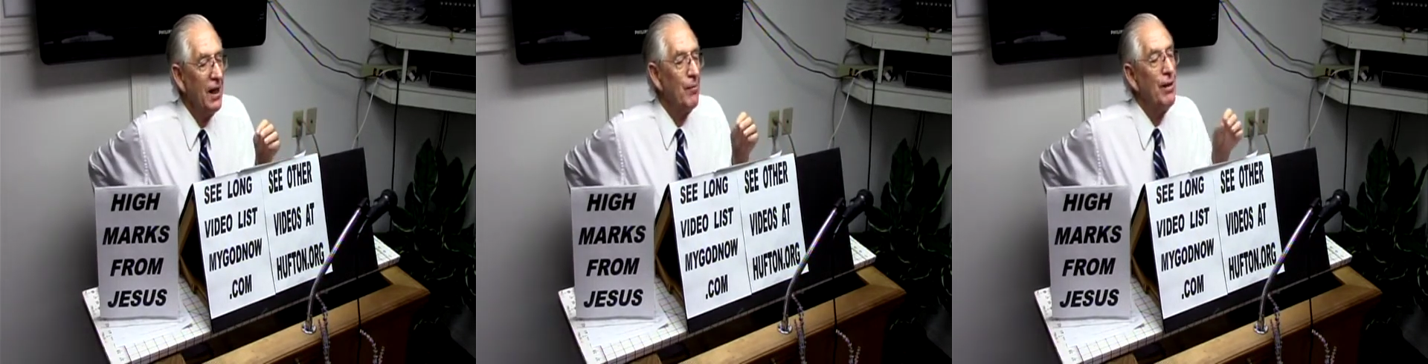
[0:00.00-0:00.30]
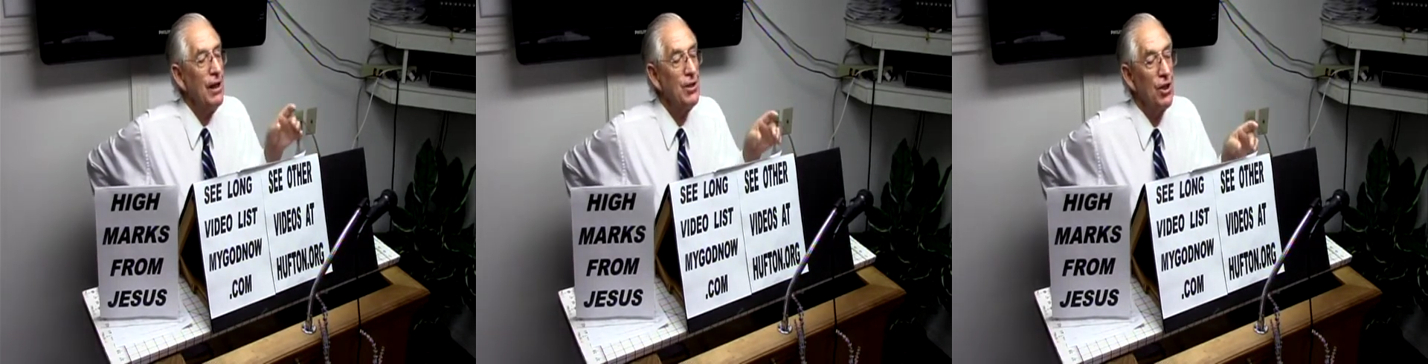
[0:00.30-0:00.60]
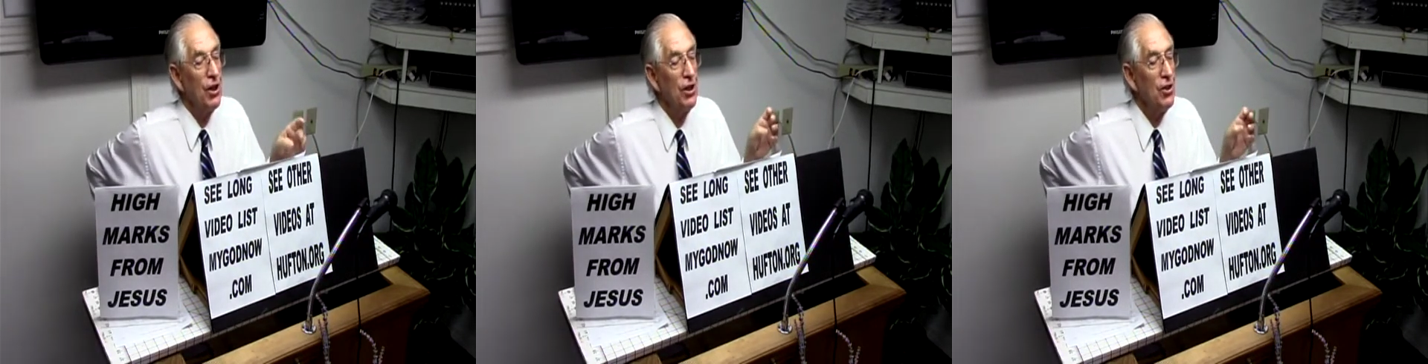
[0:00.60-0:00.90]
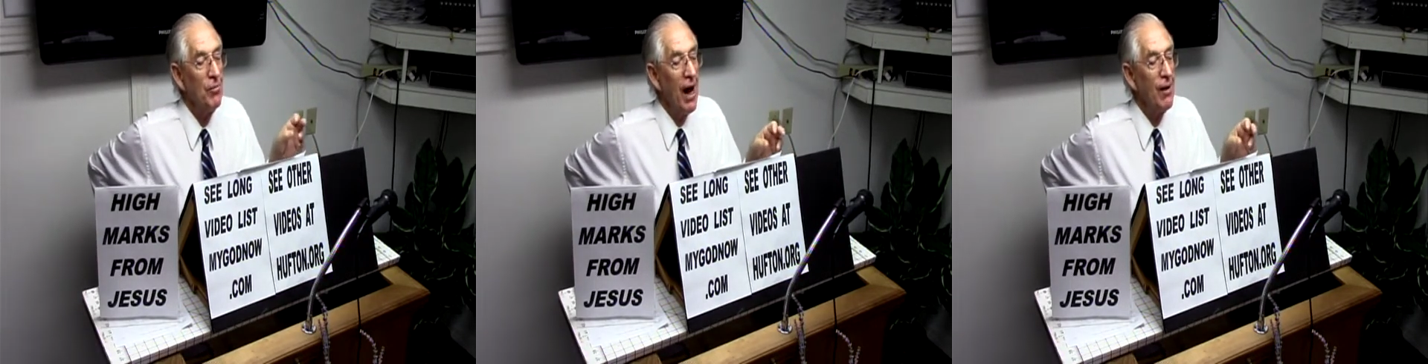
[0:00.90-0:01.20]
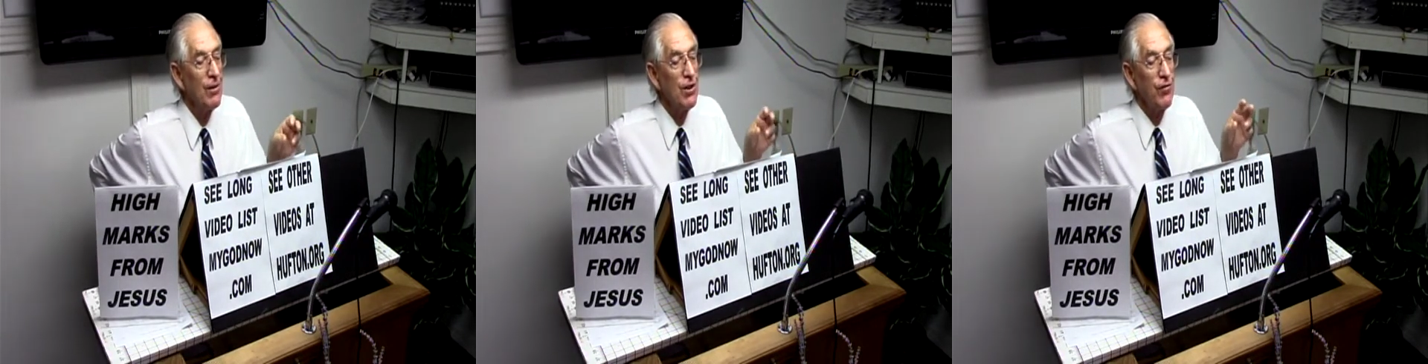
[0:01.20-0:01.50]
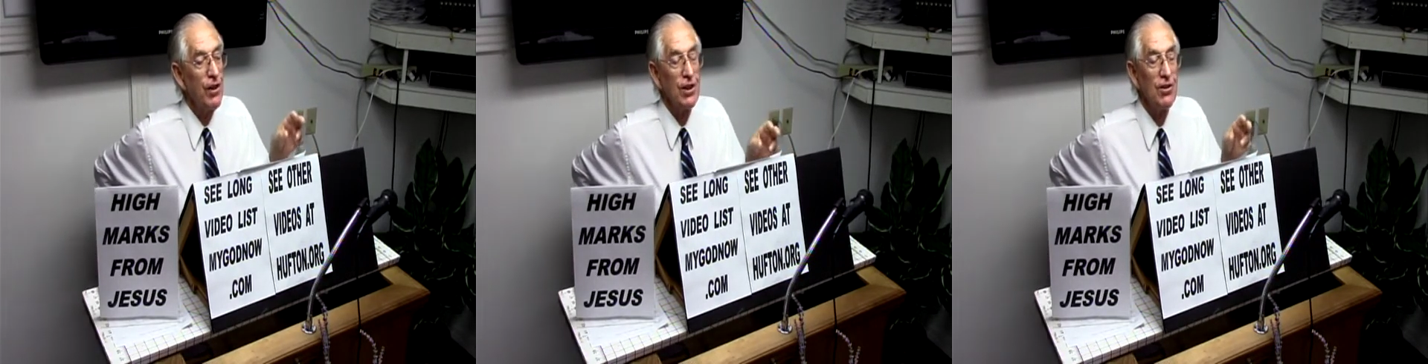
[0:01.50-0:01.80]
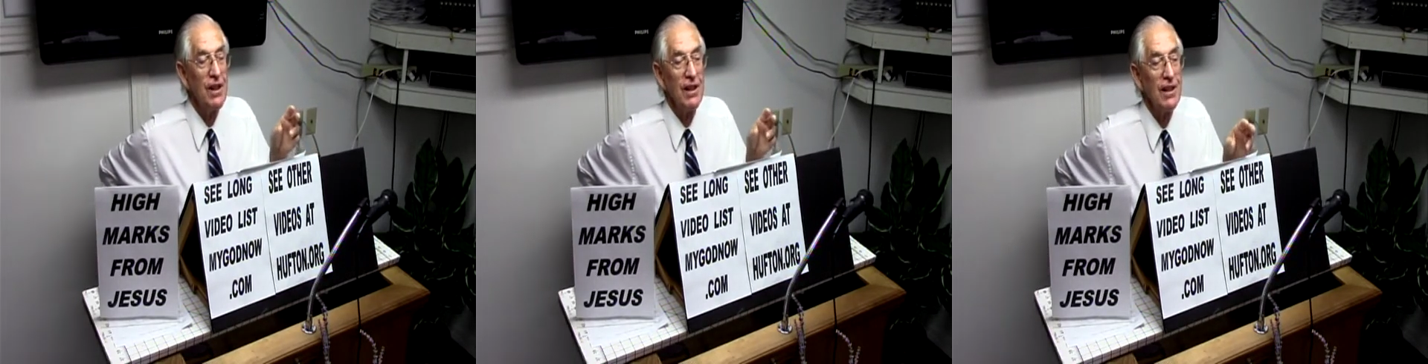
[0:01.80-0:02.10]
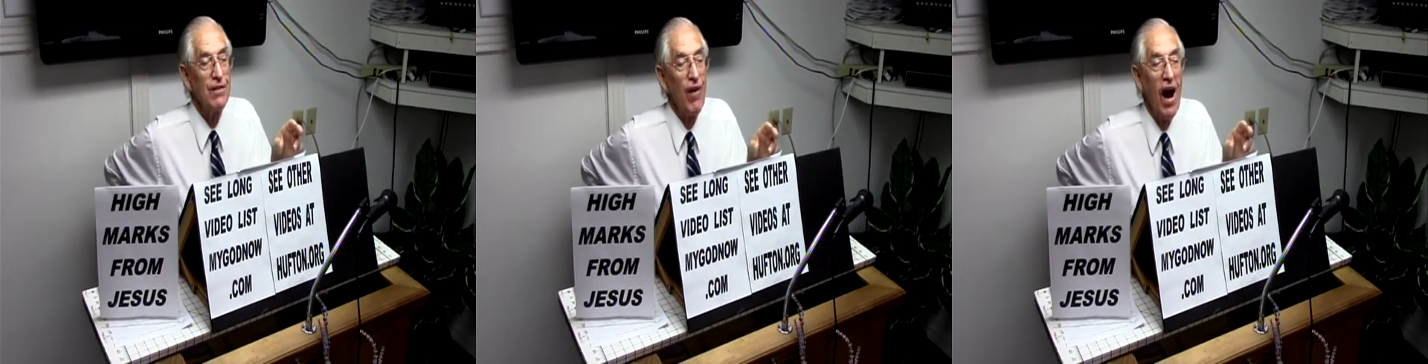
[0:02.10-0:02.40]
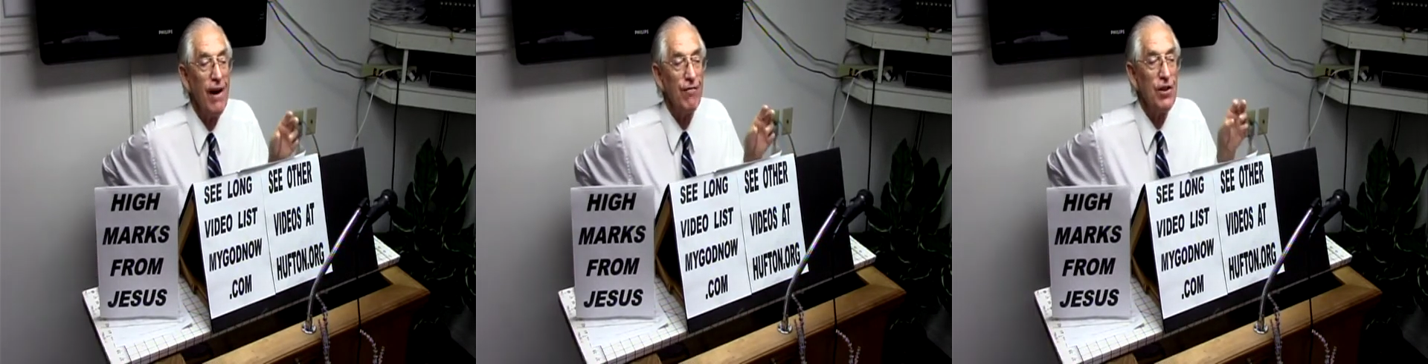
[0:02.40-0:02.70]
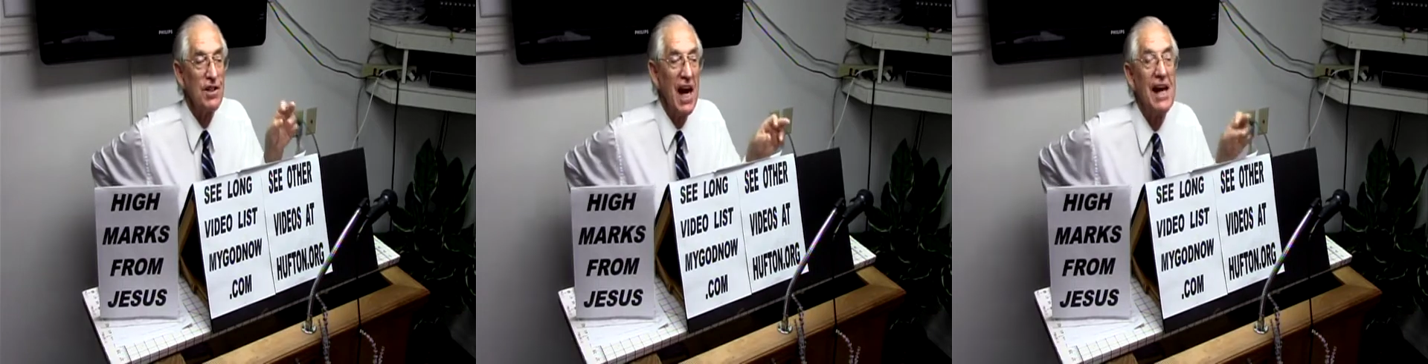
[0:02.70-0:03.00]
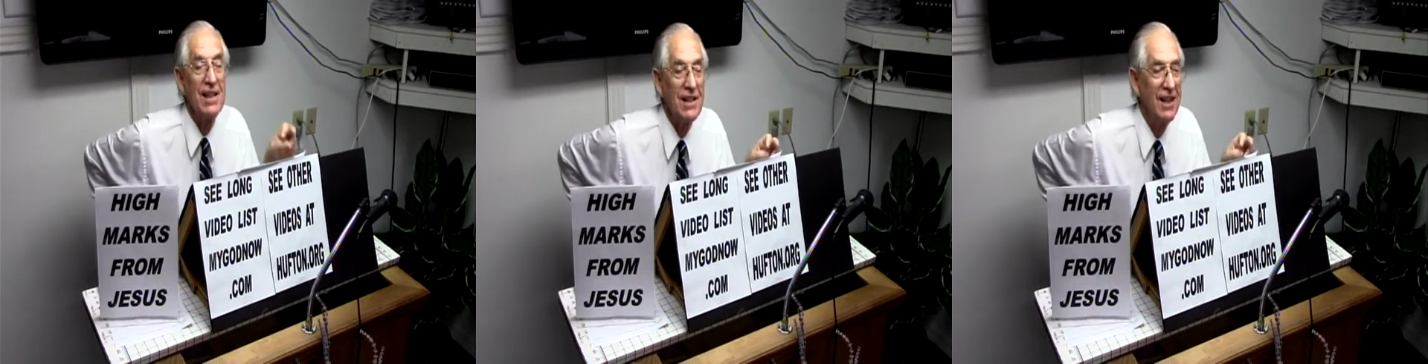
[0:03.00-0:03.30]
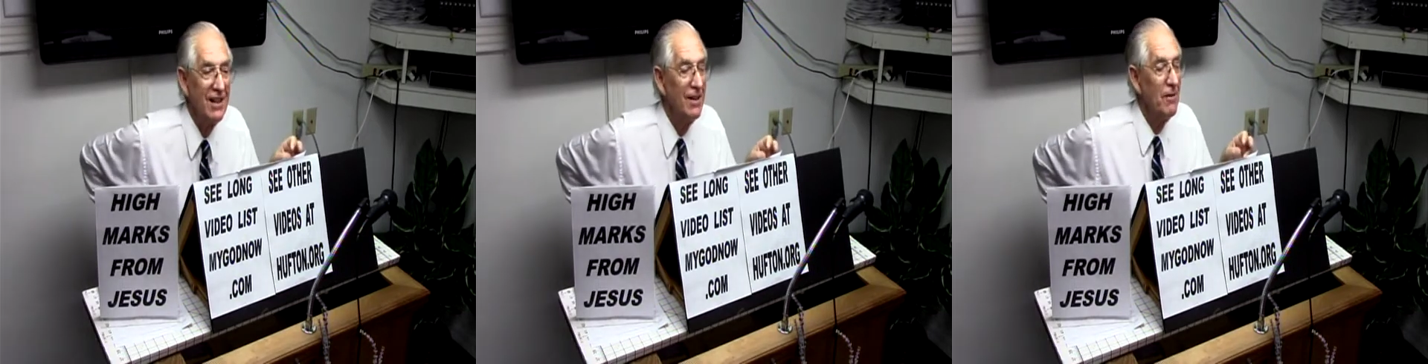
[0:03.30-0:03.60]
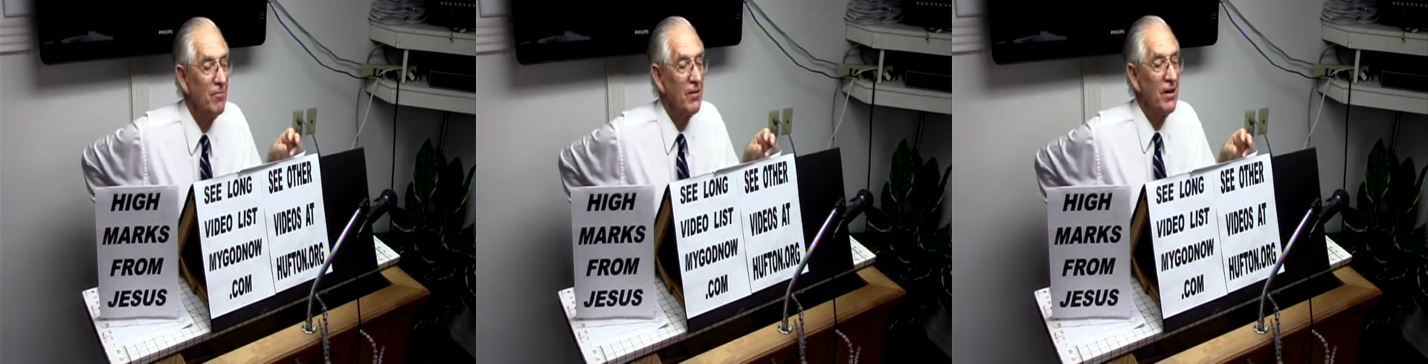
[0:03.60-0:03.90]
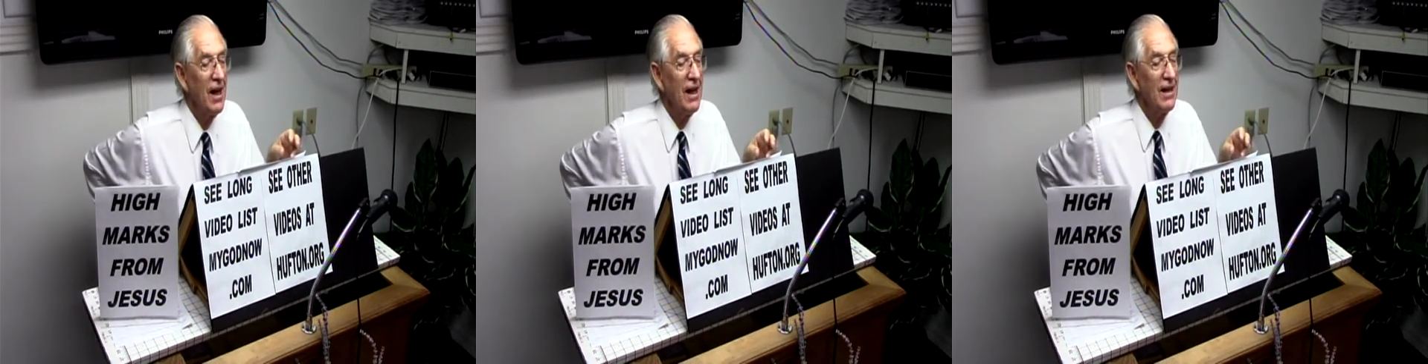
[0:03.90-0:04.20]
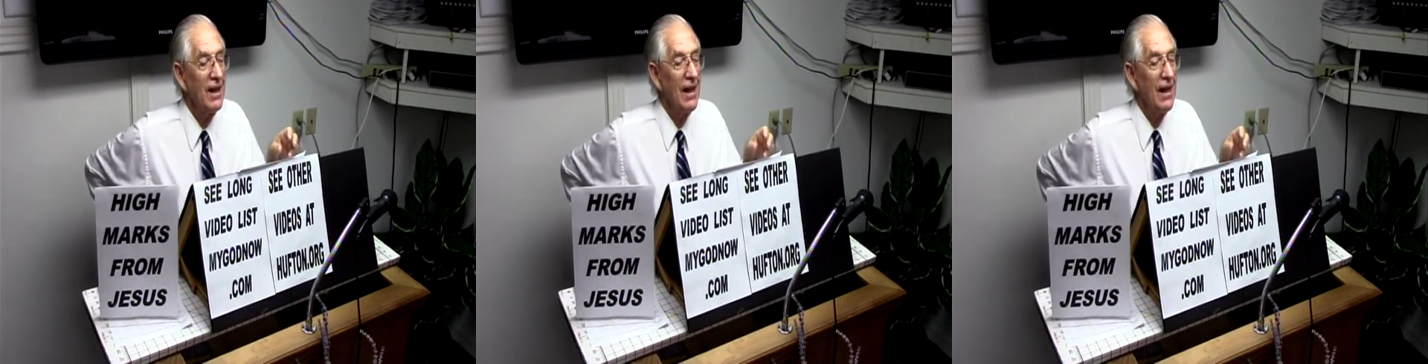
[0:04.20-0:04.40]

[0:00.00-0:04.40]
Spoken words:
please turn in your Bibles to 1 Corinthians 5, verse 8. Right?